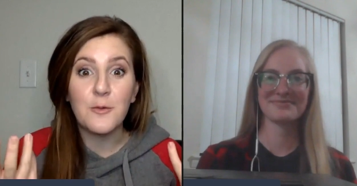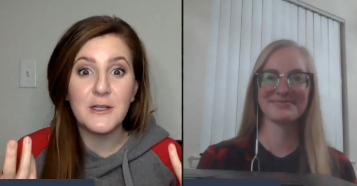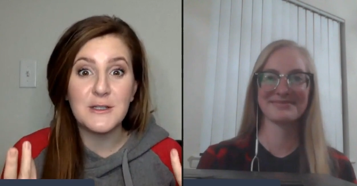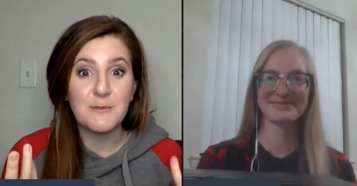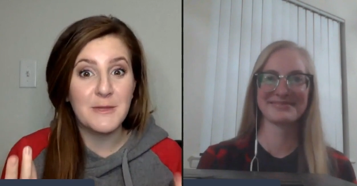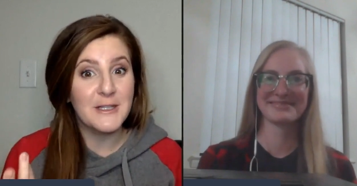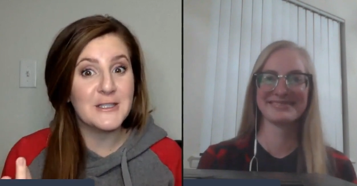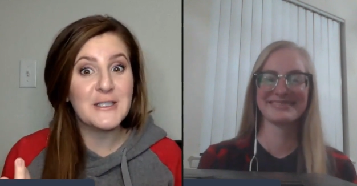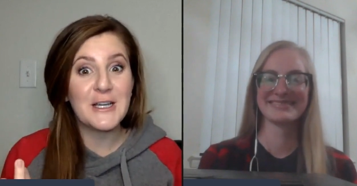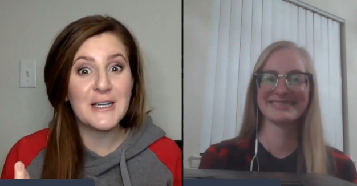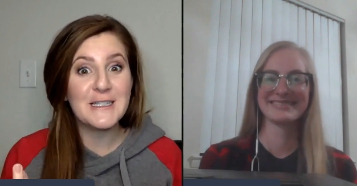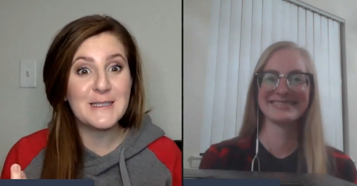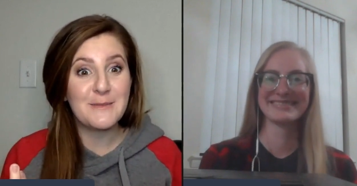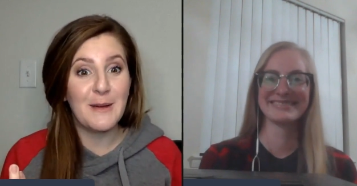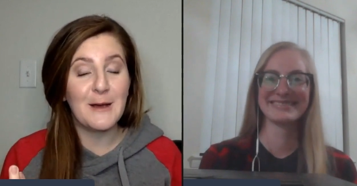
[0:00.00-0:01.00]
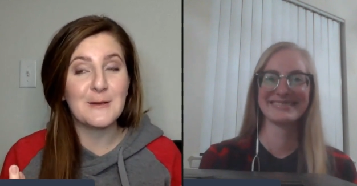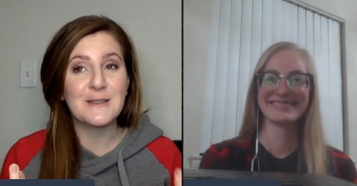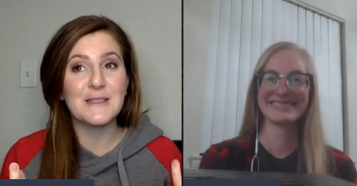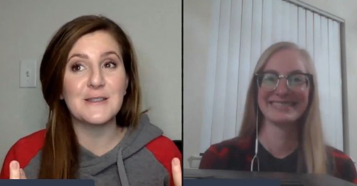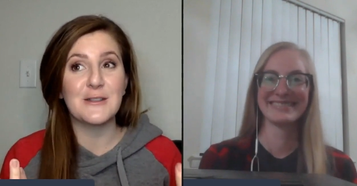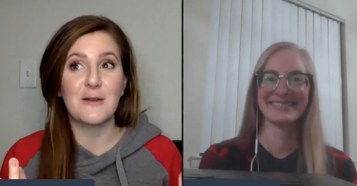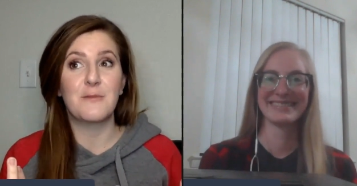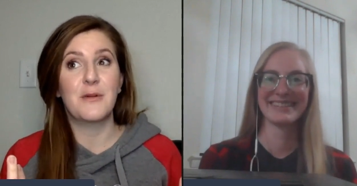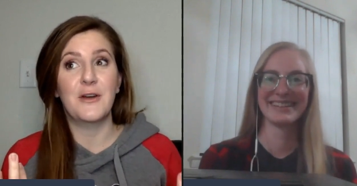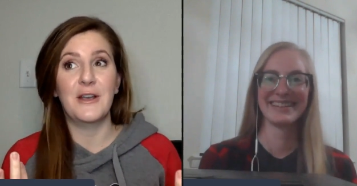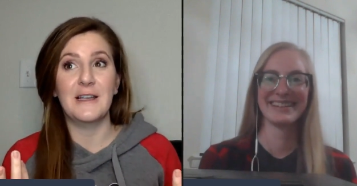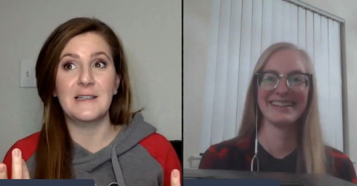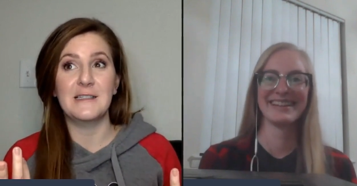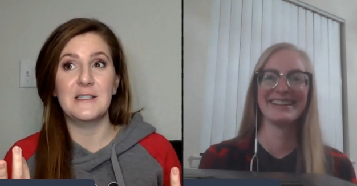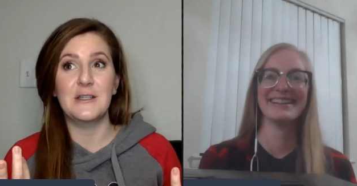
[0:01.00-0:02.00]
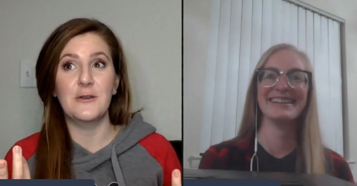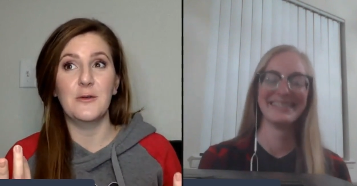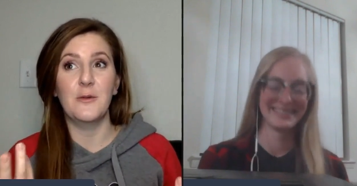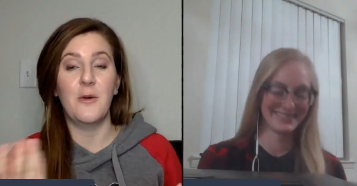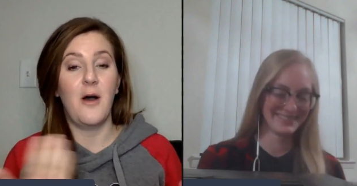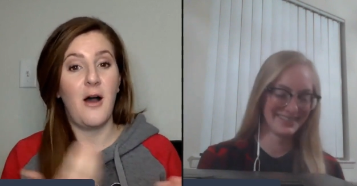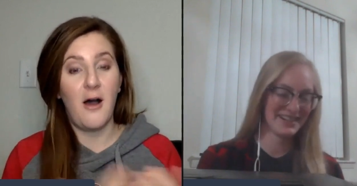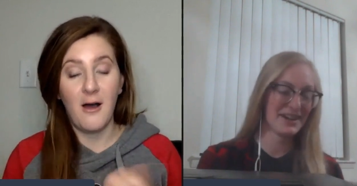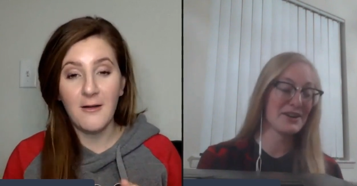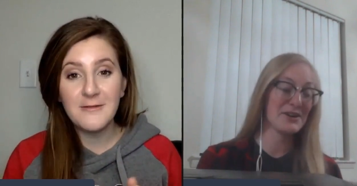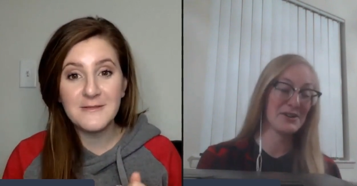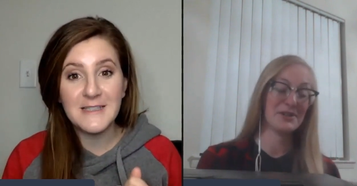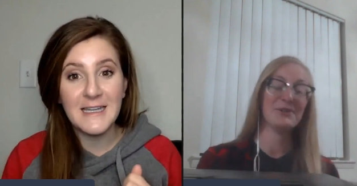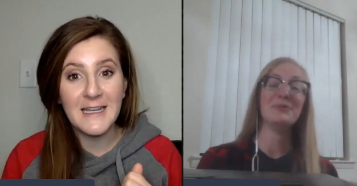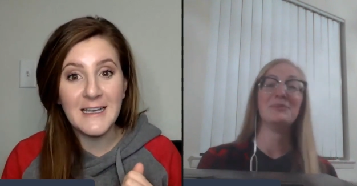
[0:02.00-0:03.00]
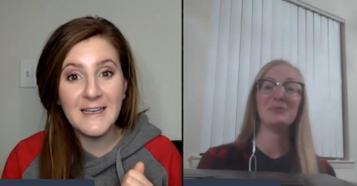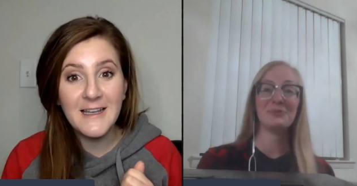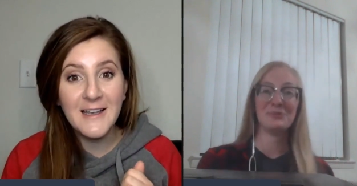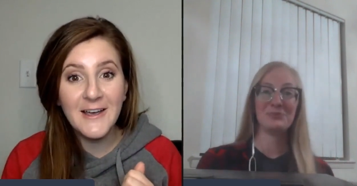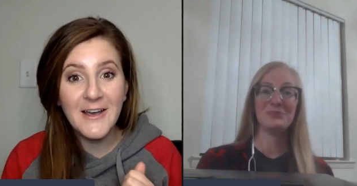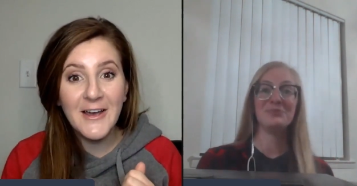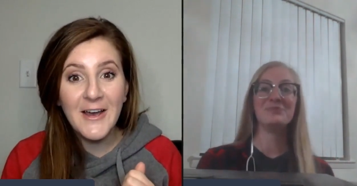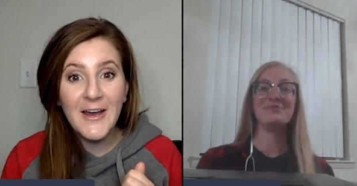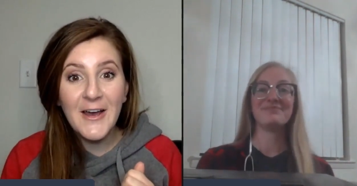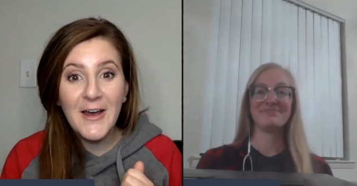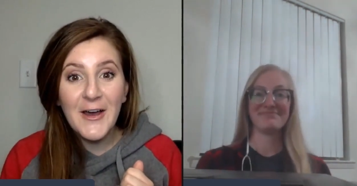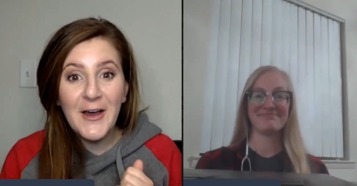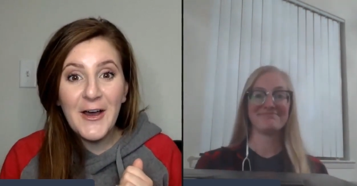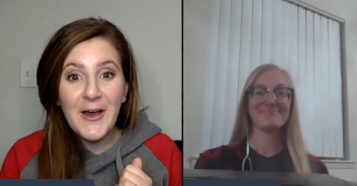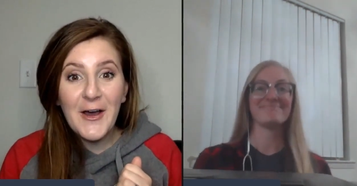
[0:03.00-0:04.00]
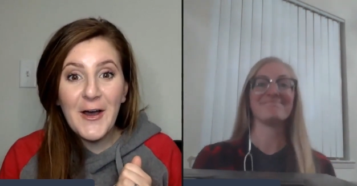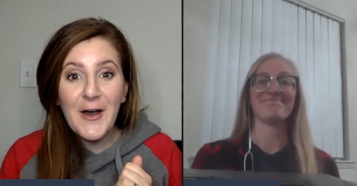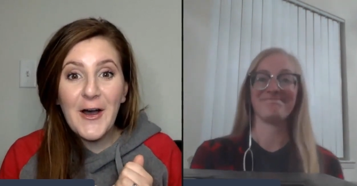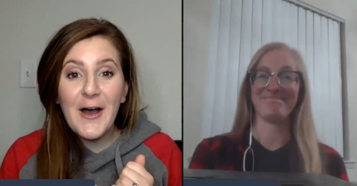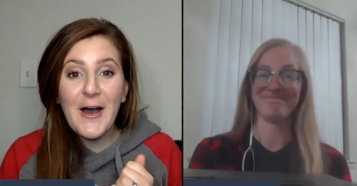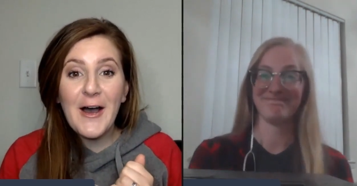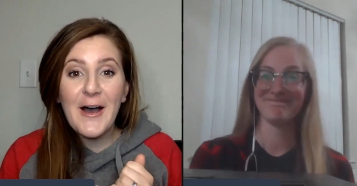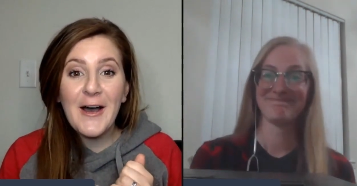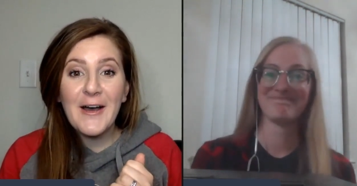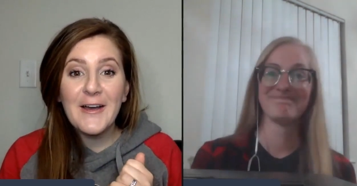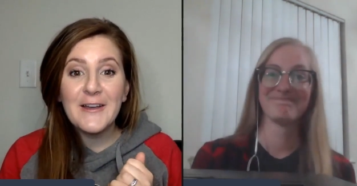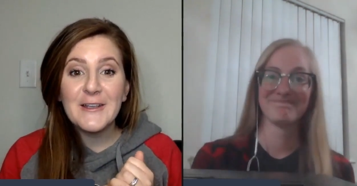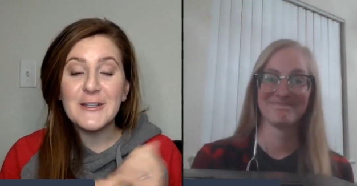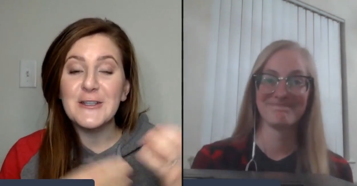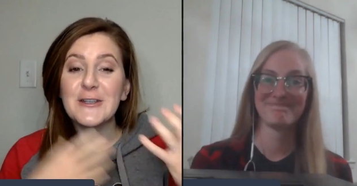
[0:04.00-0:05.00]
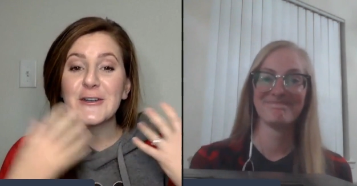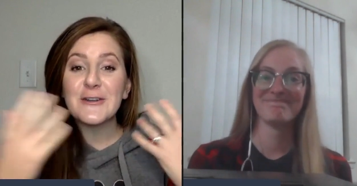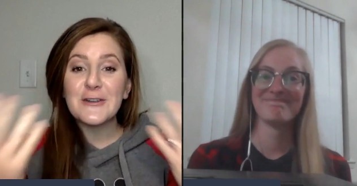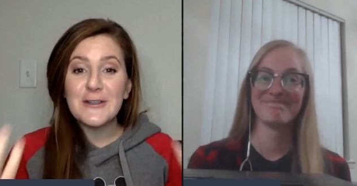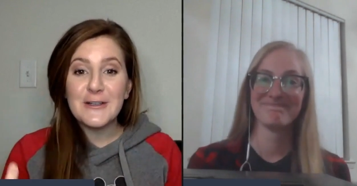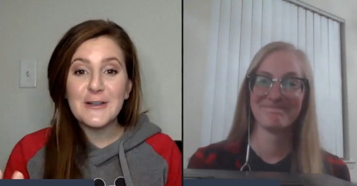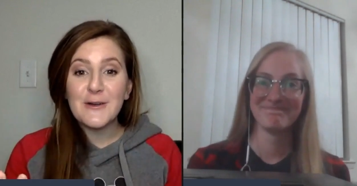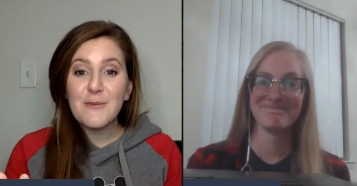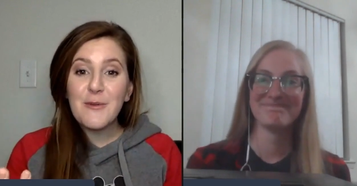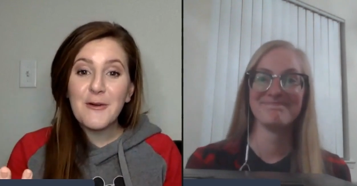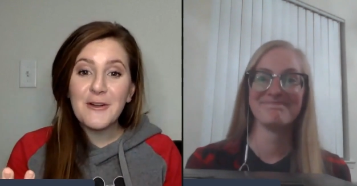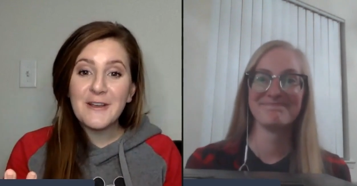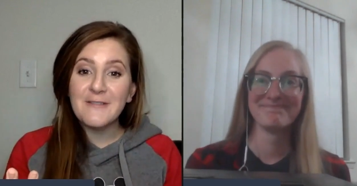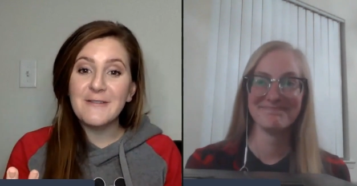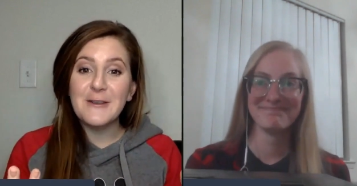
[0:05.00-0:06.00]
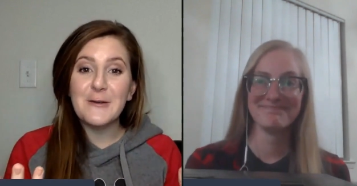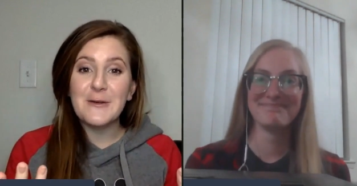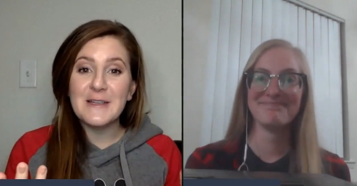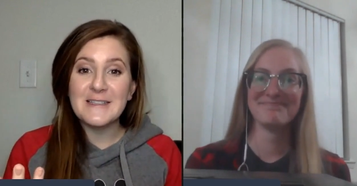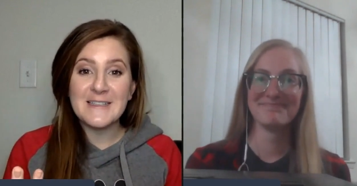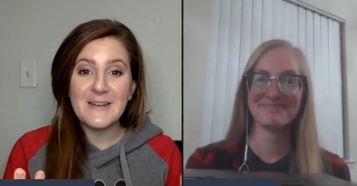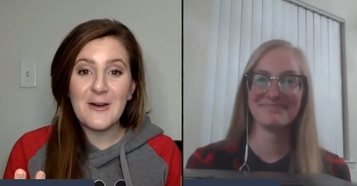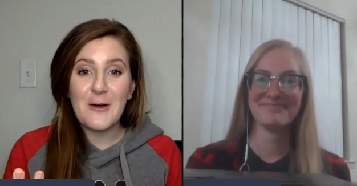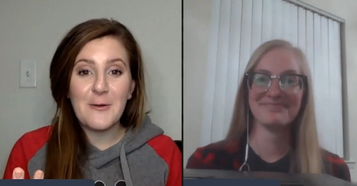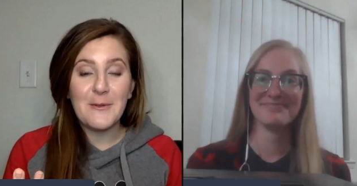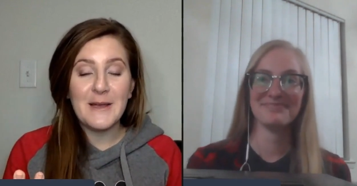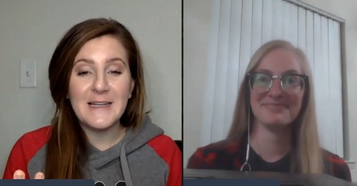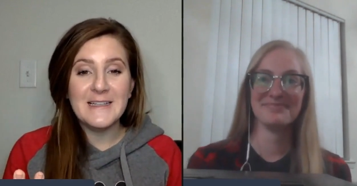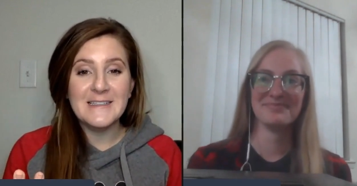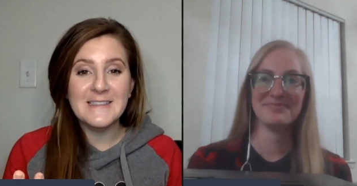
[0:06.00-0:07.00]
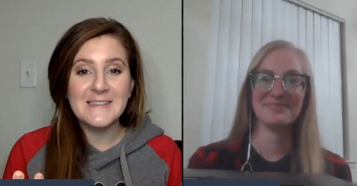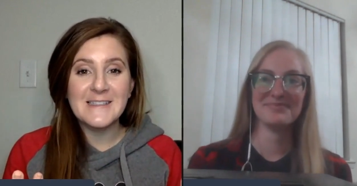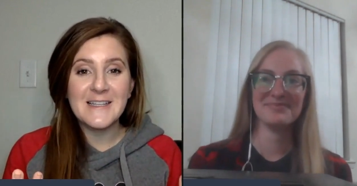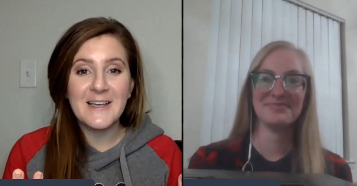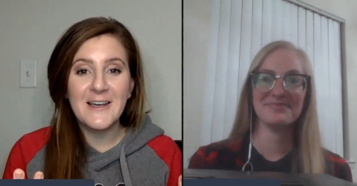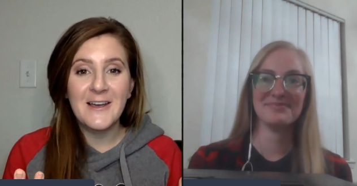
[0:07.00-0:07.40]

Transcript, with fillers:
Speaker 1: which military spouses are put into often, mm-hmm. your your point of view isn't always,